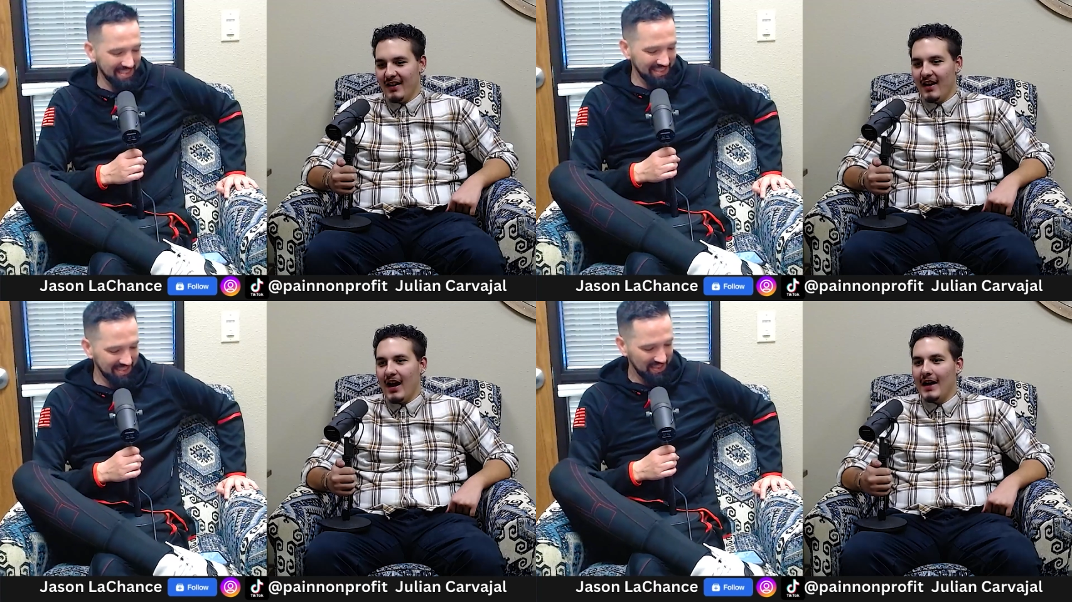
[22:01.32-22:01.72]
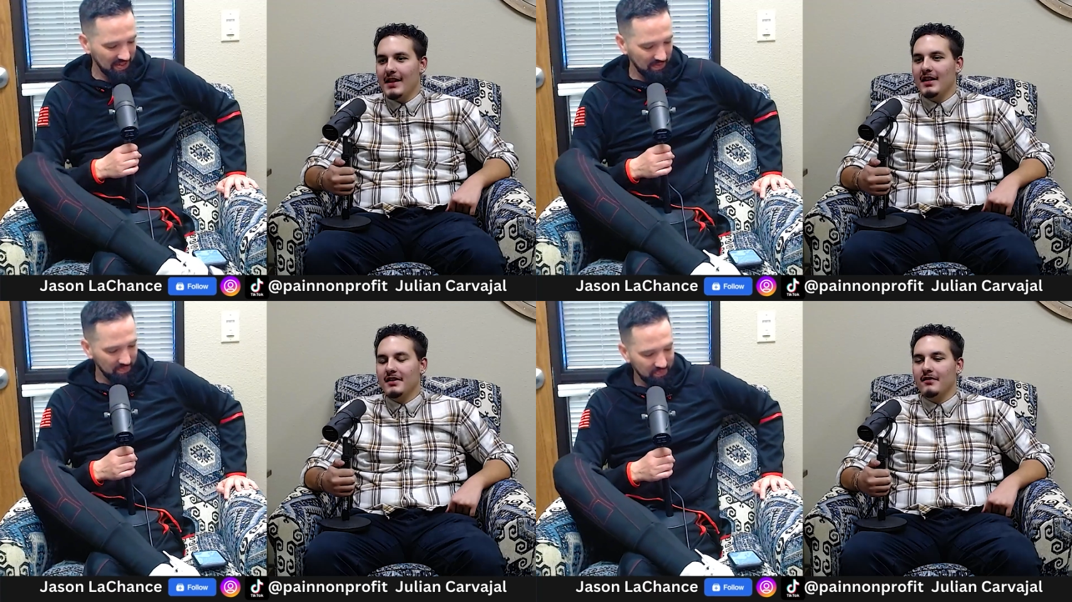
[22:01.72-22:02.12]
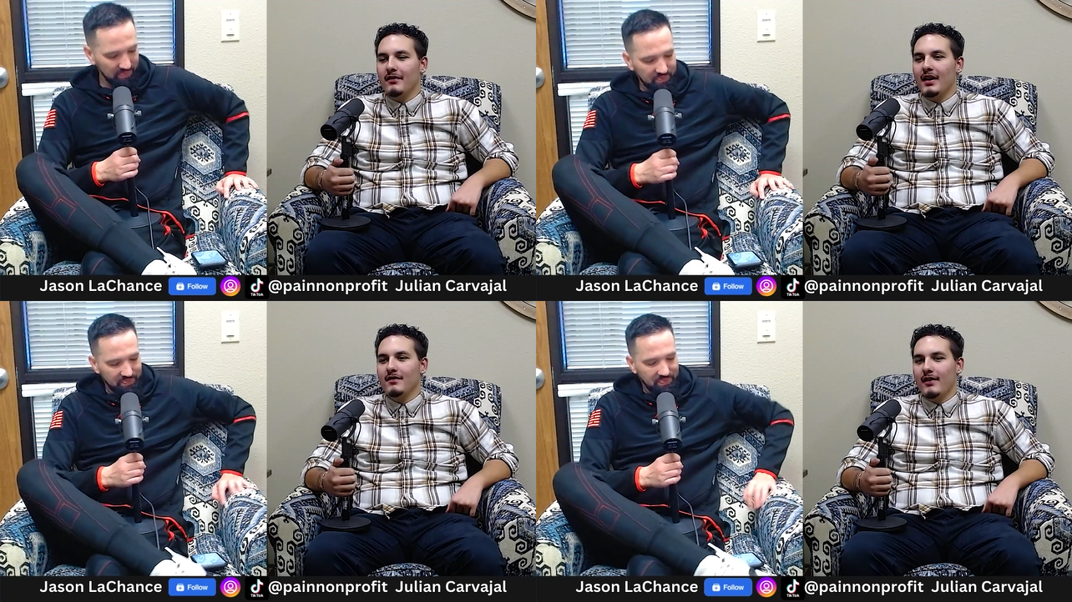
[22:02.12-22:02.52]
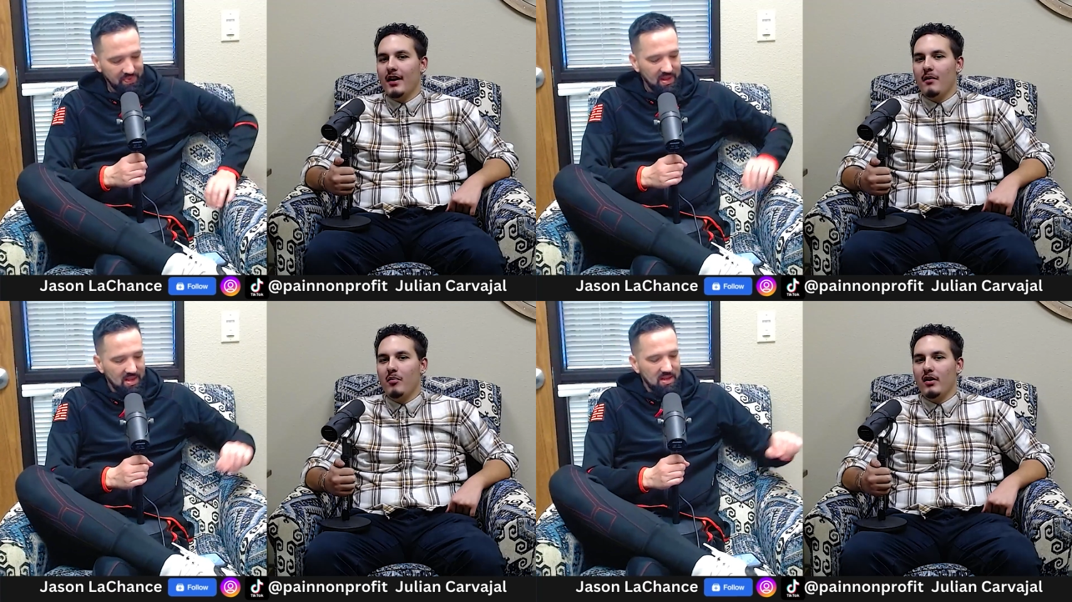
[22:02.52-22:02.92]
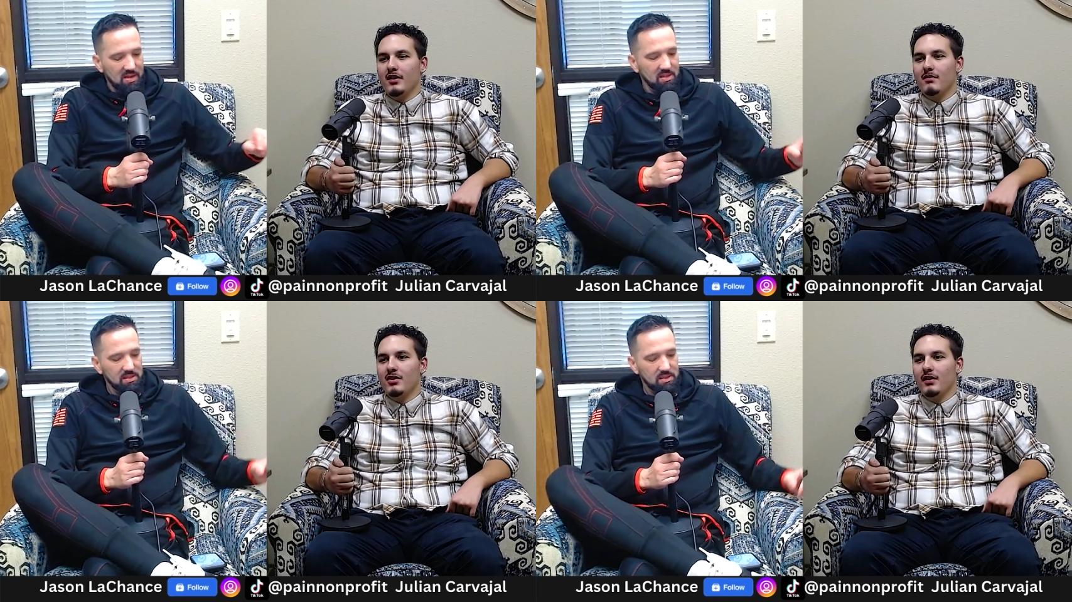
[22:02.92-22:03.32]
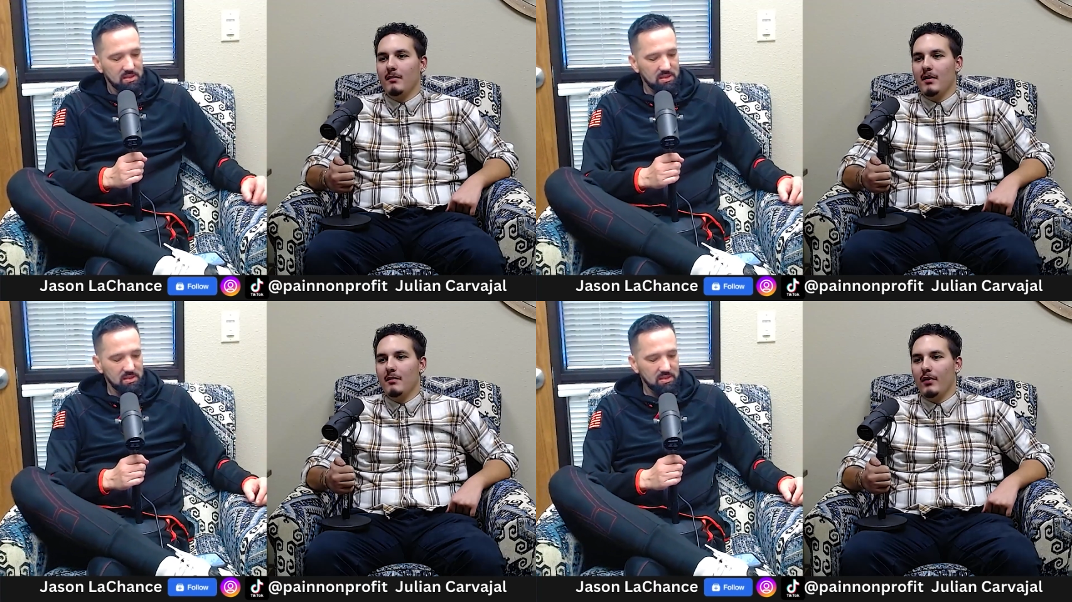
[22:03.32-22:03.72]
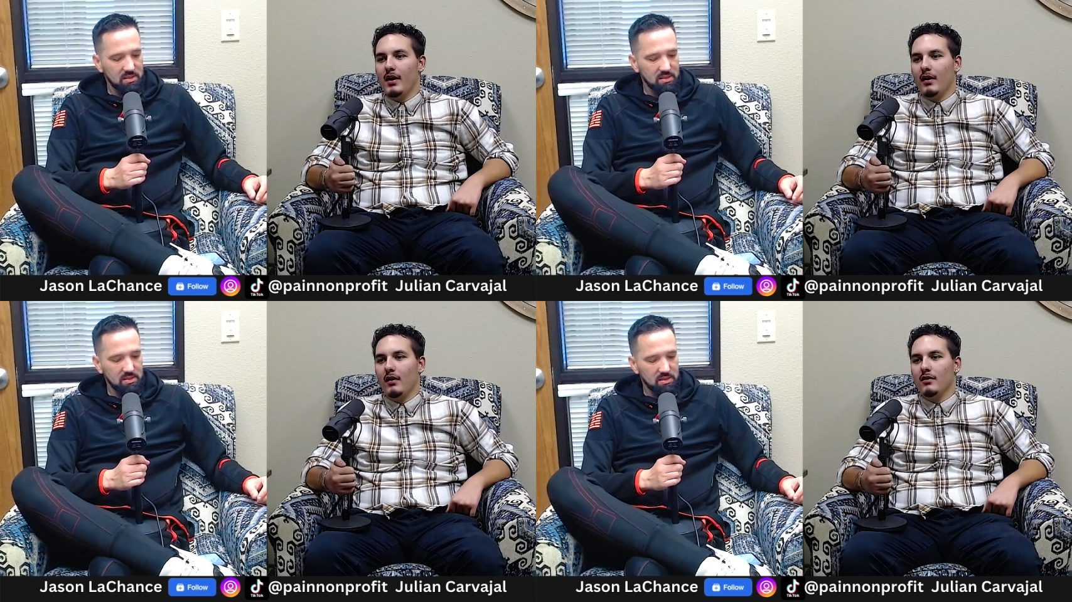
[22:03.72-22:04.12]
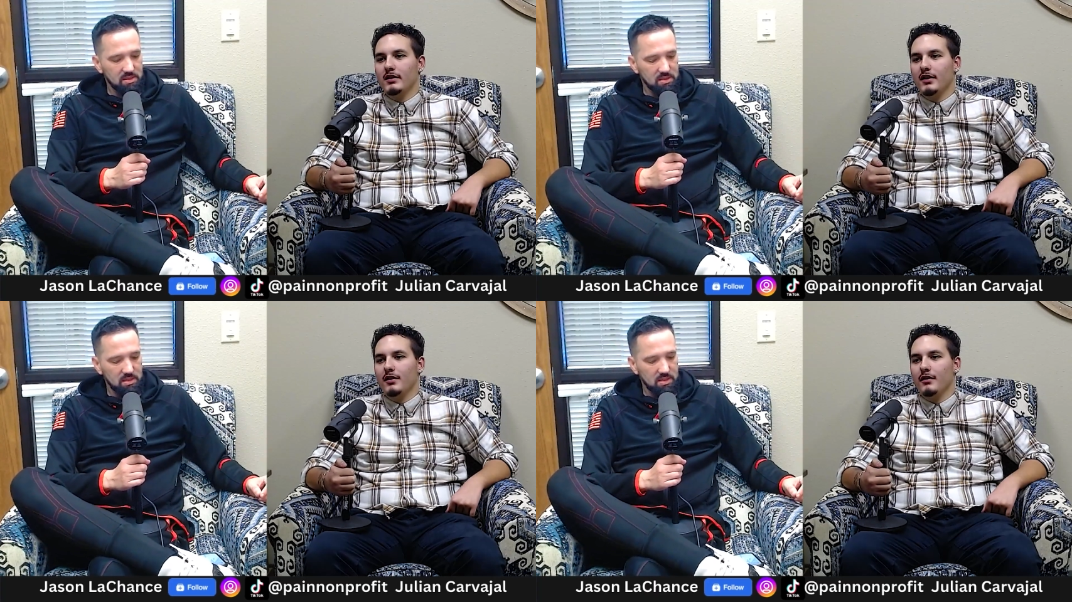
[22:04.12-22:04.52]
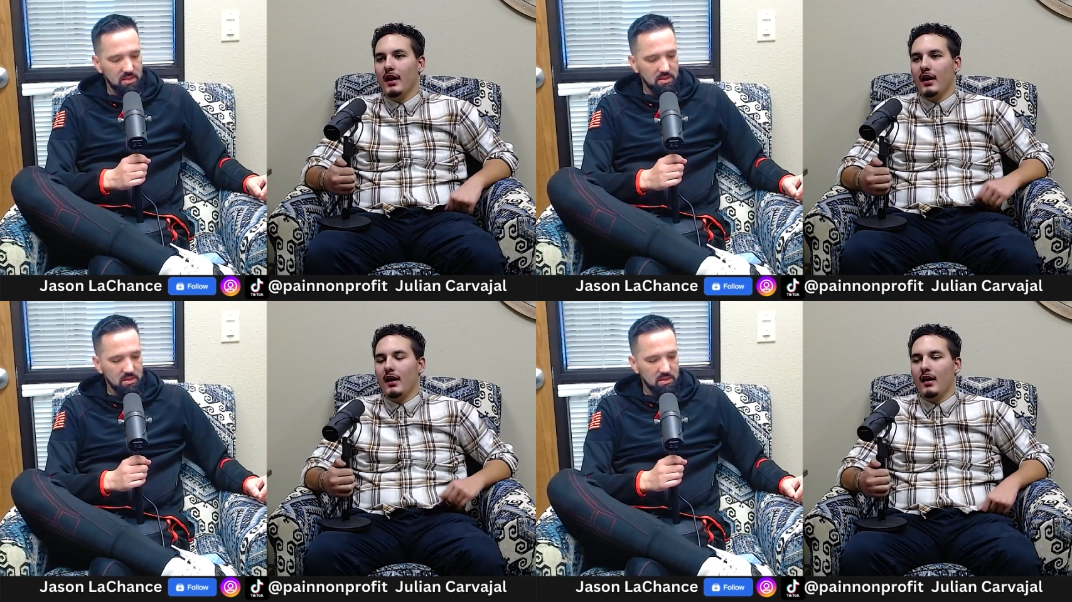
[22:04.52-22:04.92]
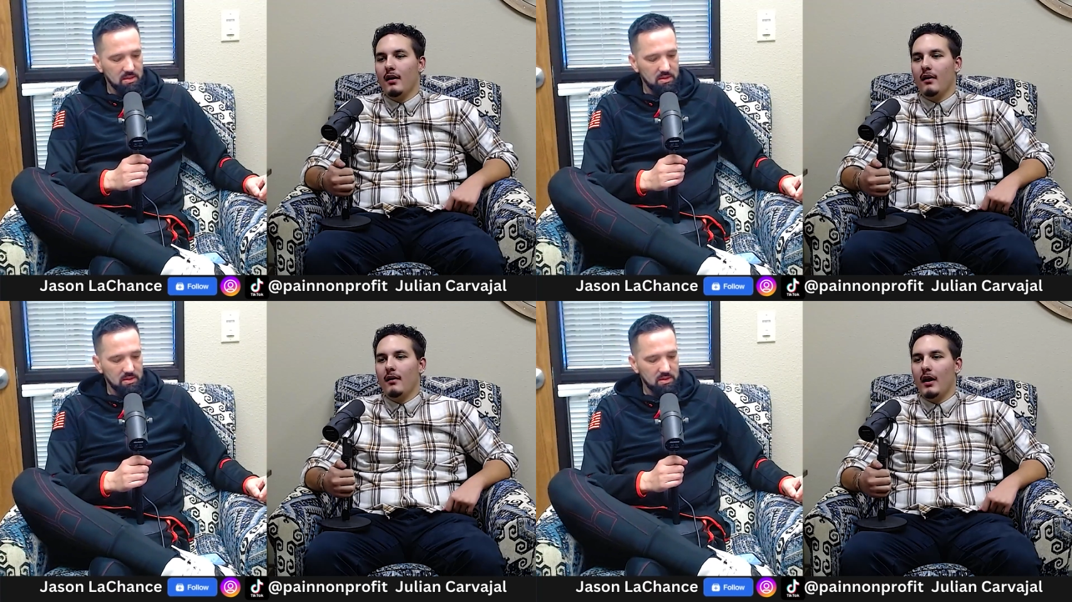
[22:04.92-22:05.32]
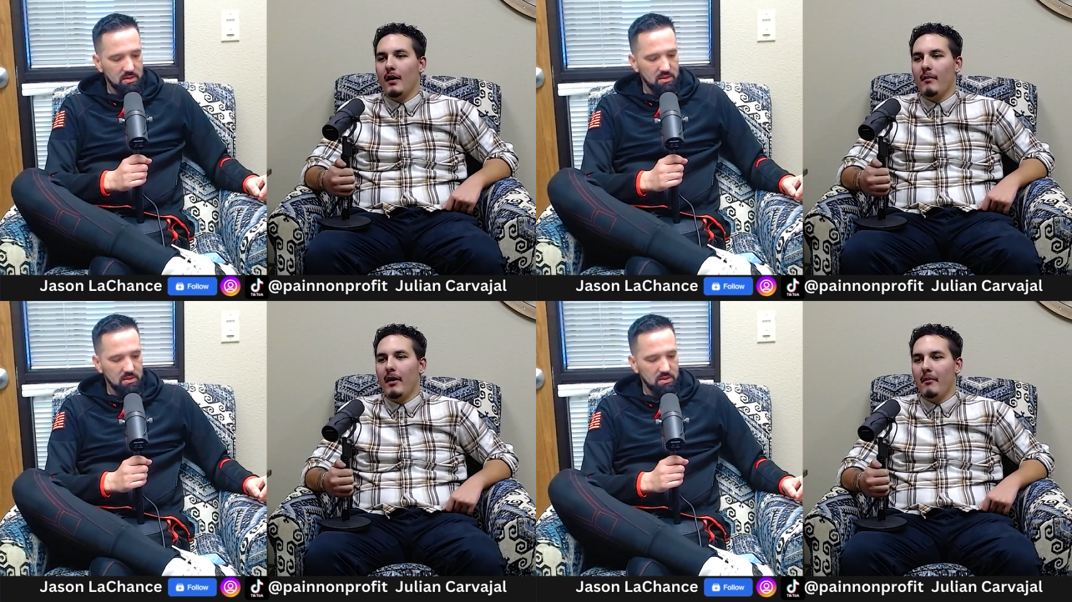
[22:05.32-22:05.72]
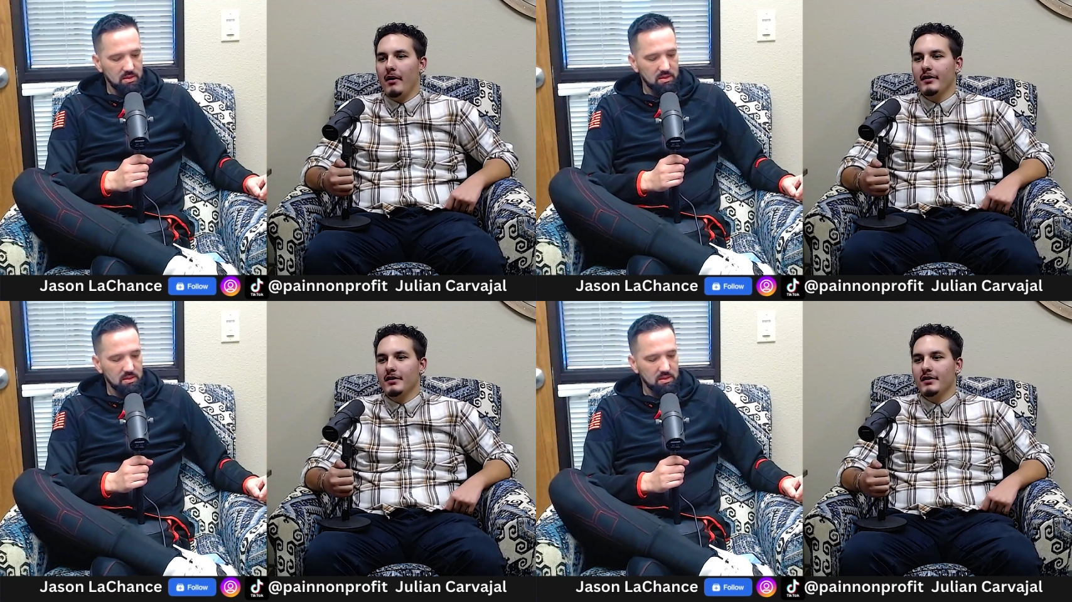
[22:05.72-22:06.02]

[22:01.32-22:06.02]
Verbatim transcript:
Speaker 1: I think it's it's very important, especially people that are close to you. Like, uh, my mother's in